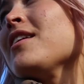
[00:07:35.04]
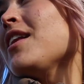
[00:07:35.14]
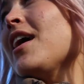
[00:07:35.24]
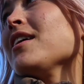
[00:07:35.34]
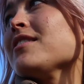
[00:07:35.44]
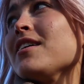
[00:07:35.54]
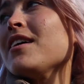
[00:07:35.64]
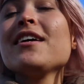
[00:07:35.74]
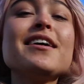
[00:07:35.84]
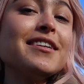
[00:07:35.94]
That
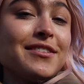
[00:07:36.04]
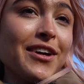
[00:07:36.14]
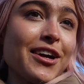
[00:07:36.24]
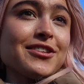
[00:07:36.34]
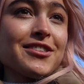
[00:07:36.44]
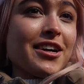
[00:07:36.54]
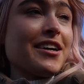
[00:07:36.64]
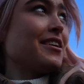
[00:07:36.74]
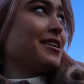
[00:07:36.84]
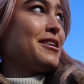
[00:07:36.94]
is a very good
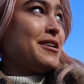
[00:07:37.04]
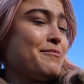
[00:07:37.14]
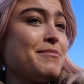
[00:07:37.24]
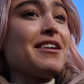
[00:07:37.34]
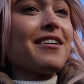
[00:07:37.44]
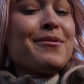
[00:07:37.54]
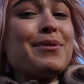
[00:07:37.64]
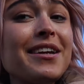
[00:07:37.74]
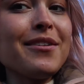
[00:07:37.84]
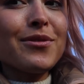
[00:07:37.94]
sign, meaning I
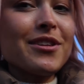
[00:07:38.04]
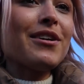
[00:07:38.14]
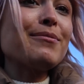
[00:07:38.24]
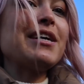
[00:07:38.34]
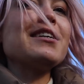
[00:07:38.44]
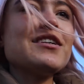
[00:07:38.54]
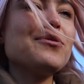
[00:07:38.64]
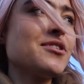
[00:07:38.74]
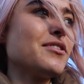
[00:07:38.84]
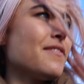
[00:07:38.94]
believe we're in the right place. And
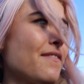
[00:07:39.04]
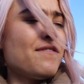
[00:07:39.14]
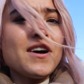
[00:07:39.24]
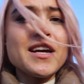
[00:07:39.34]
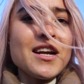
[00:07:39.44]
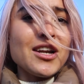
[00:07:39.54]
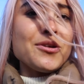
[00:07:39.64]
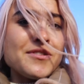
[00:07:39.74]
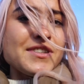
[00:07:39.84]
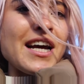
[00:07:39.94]
also there's fucking
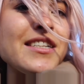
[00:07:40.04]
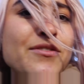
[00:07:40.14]
loads of sand